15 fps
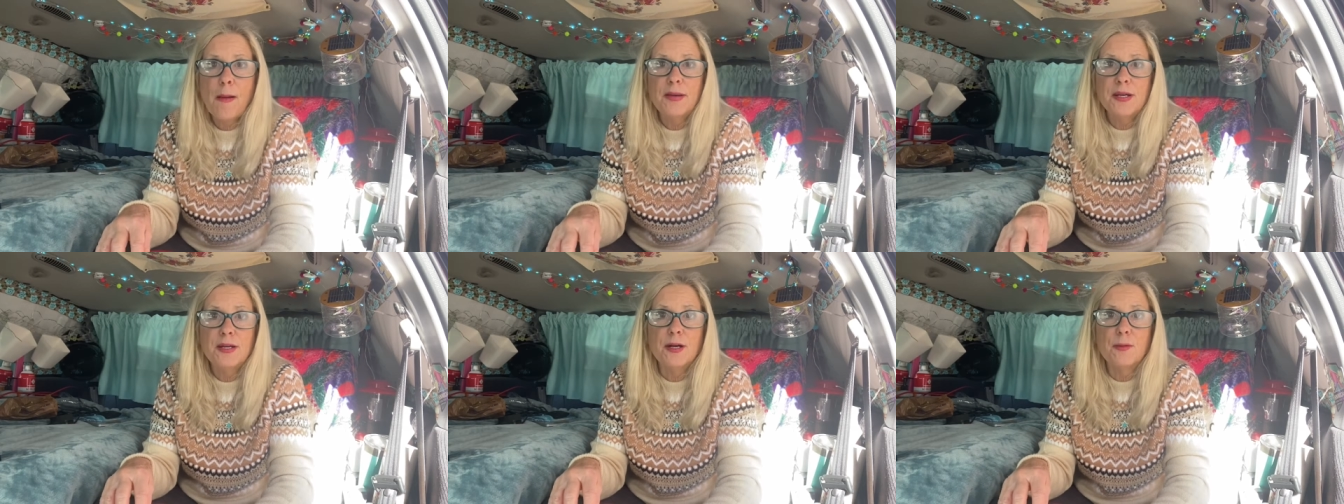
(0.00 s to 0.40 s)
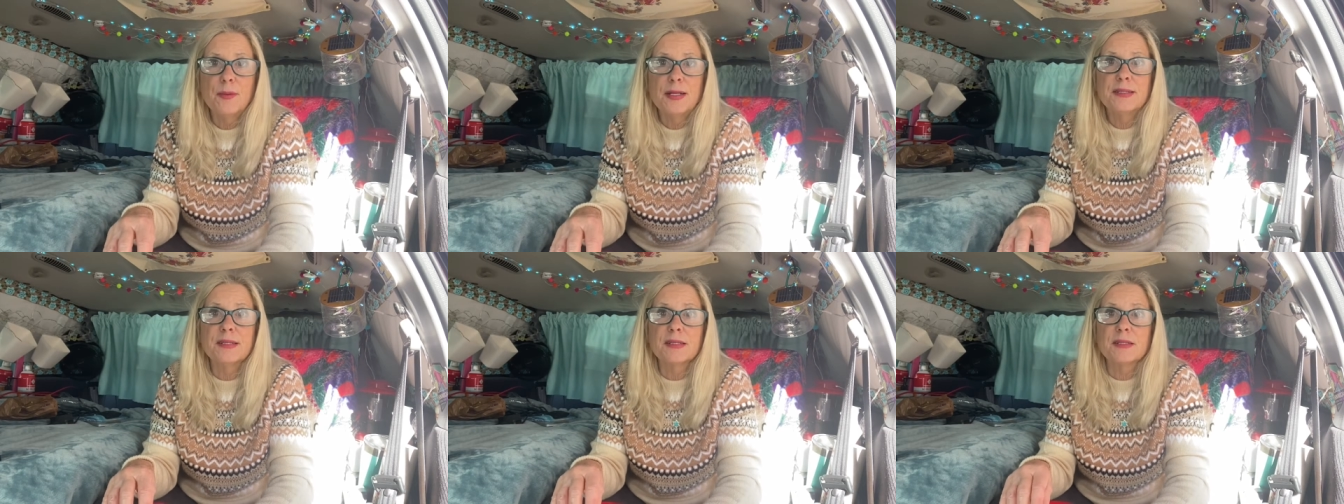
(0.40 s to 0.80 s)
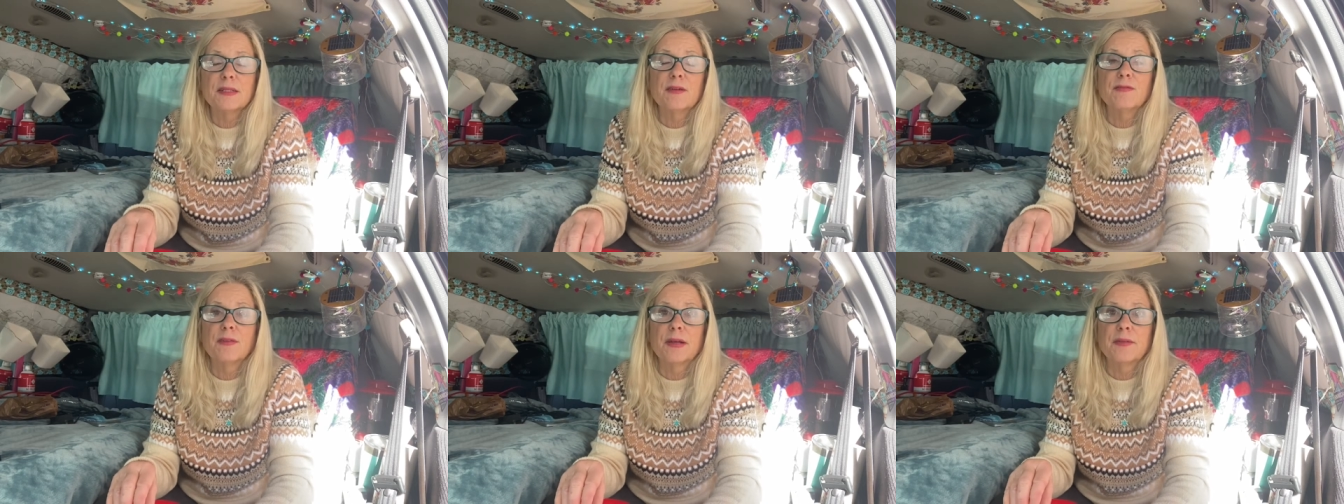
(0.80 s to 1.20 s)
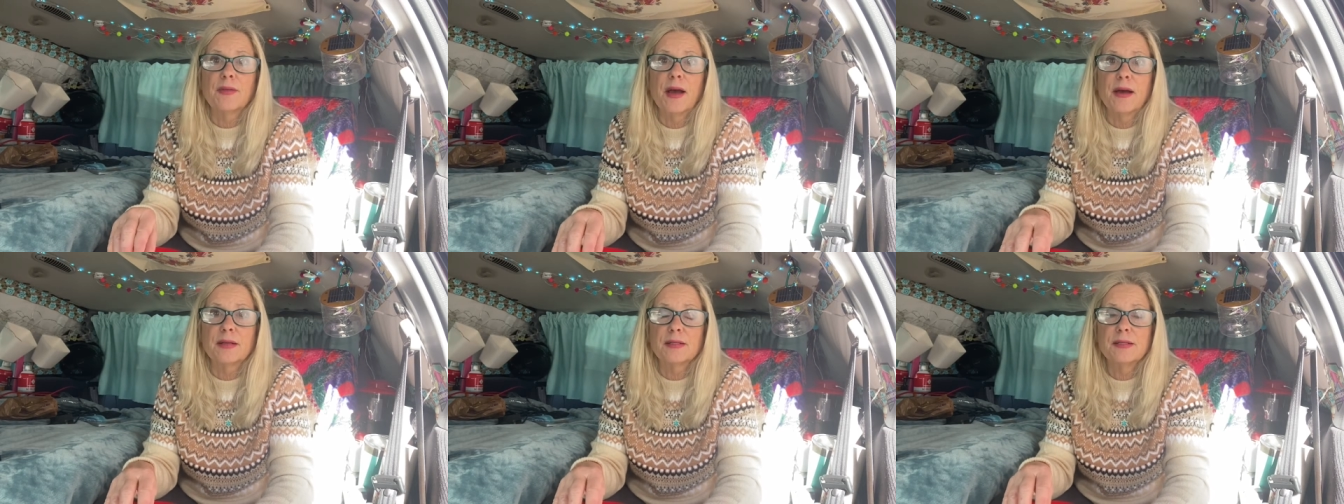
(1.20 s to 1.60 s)
you know, basic stuff like
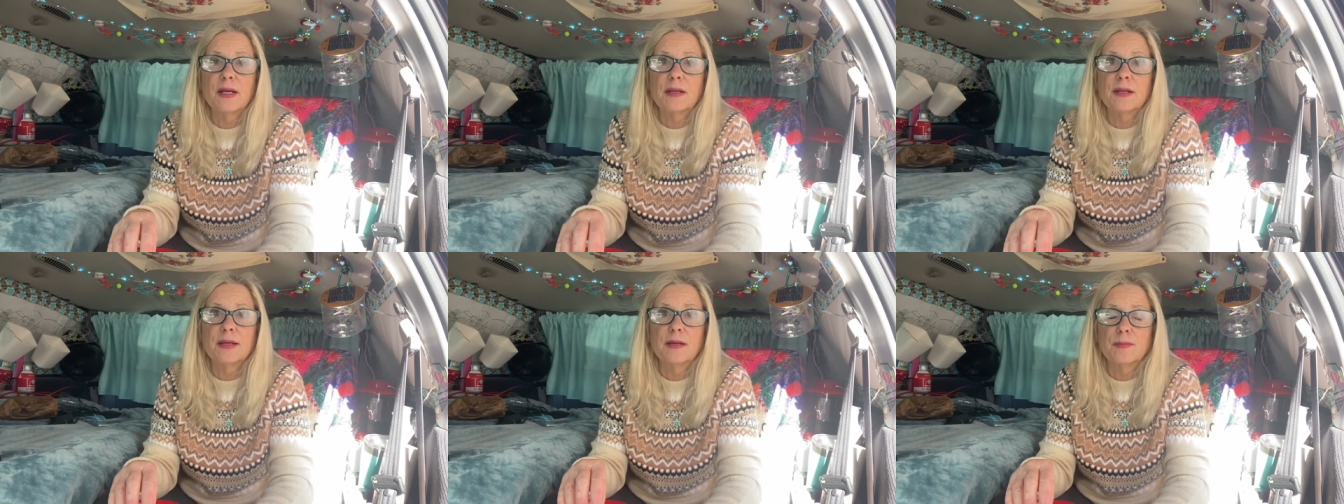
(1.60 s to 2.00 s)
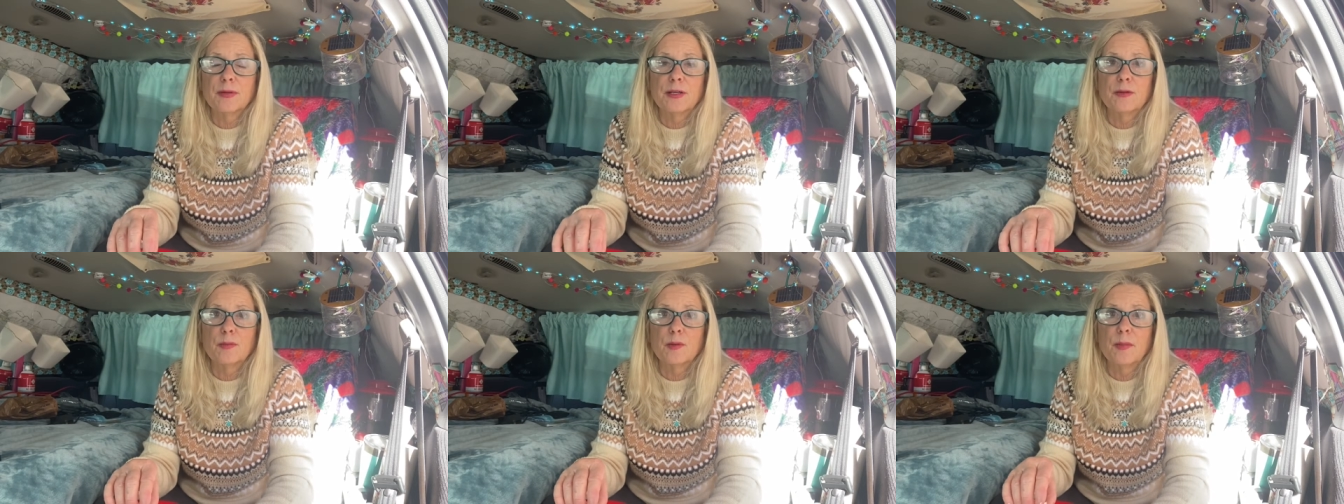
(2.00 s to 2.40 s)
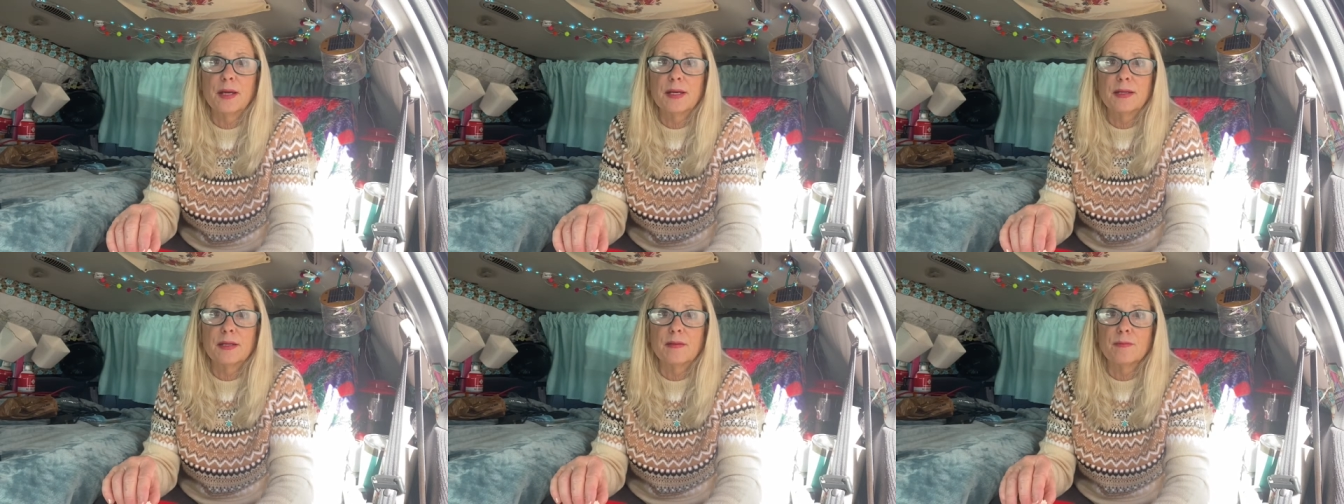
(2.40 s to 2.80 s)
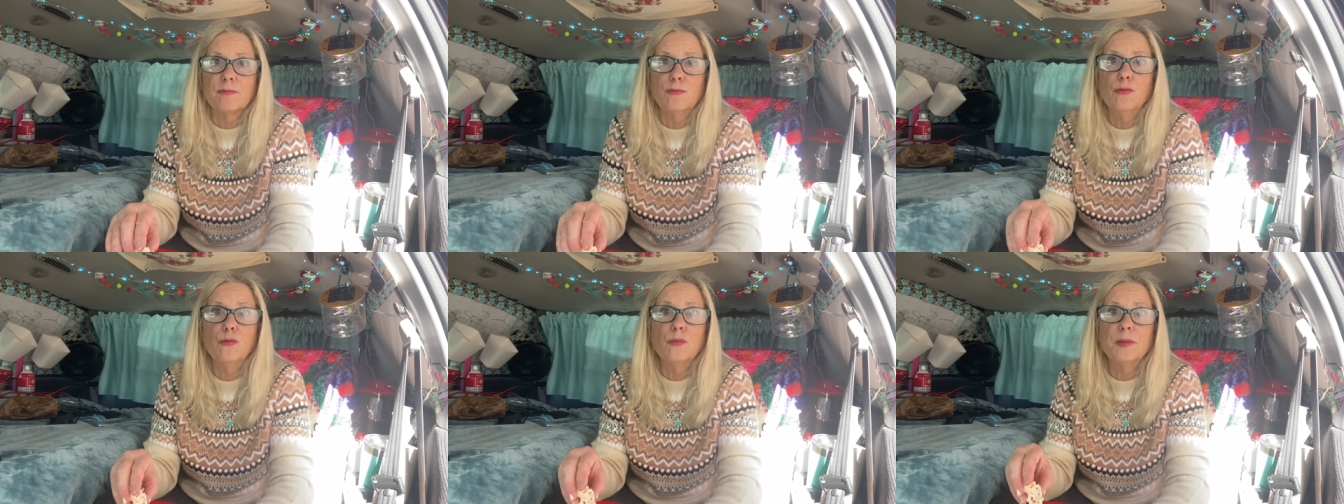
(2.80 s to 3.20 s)
that. It's not like I'm gonna be making
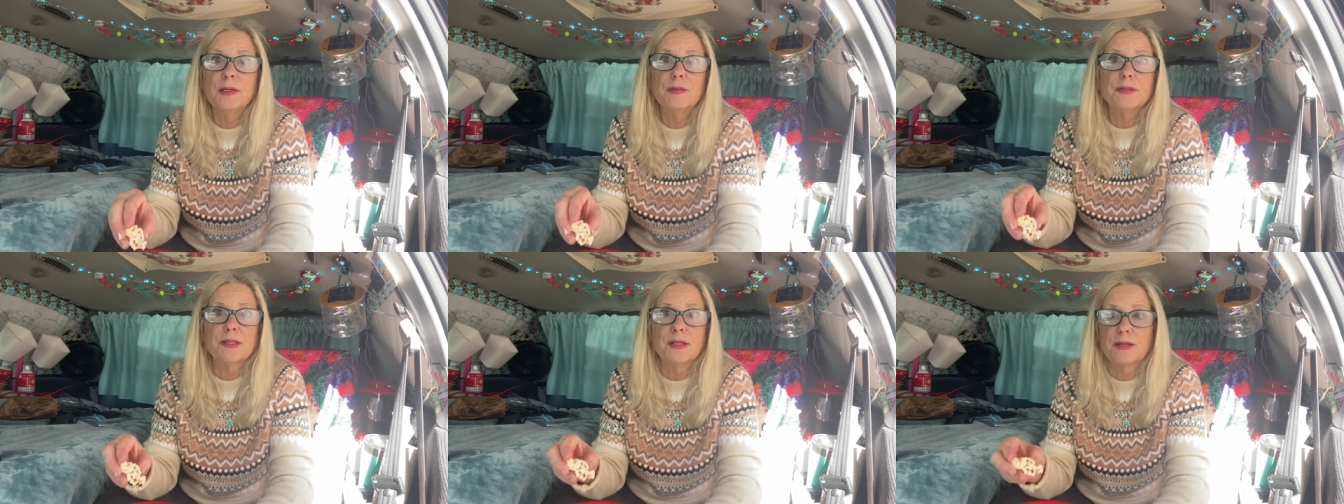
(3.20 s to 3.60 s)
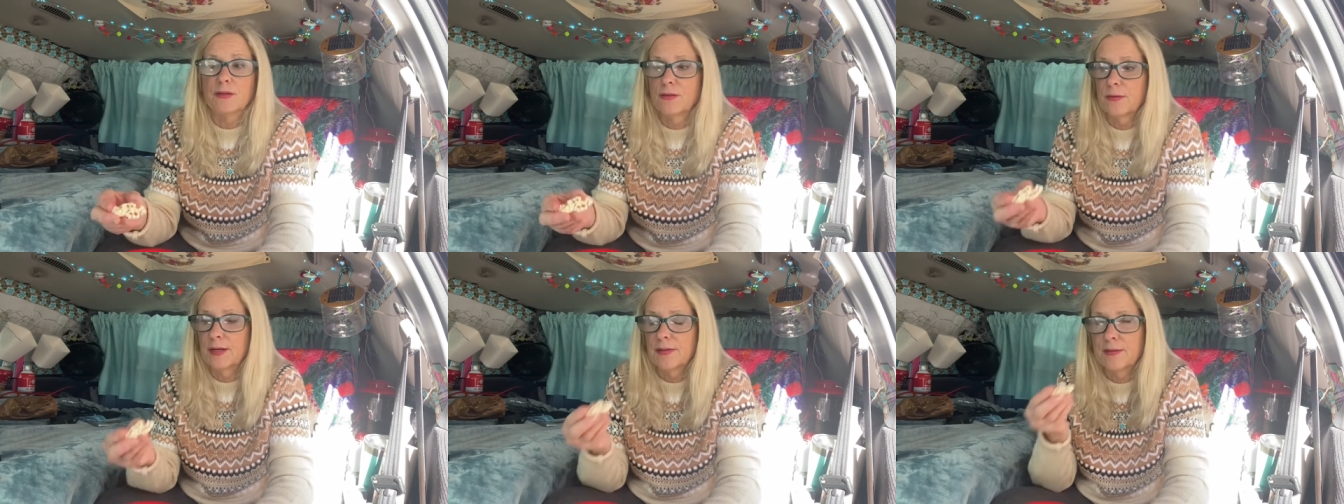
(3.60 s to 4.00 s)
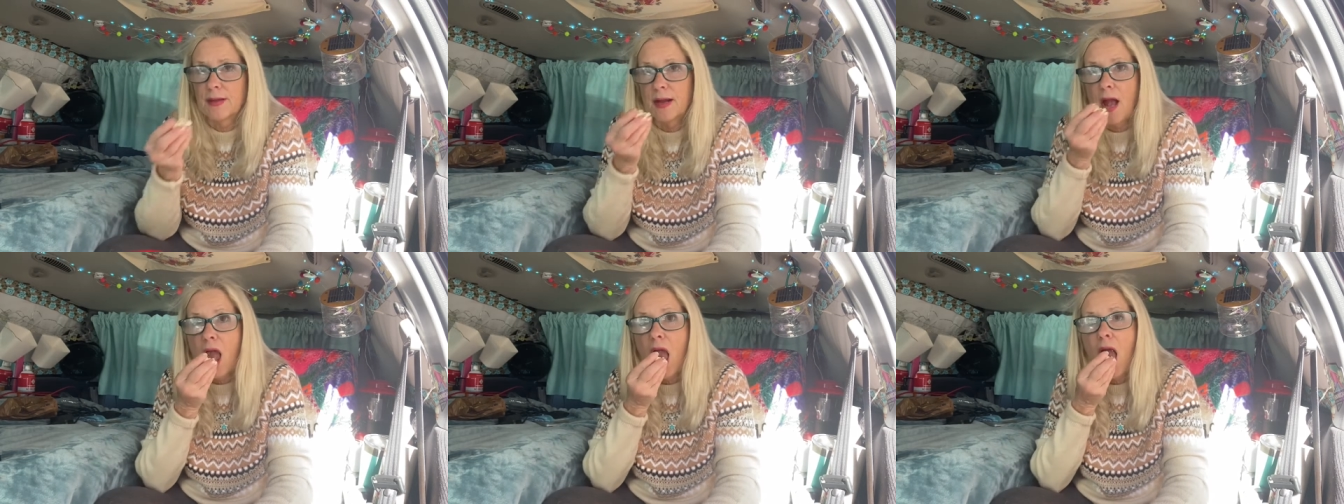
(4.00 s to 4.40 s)
full meals in it or anything.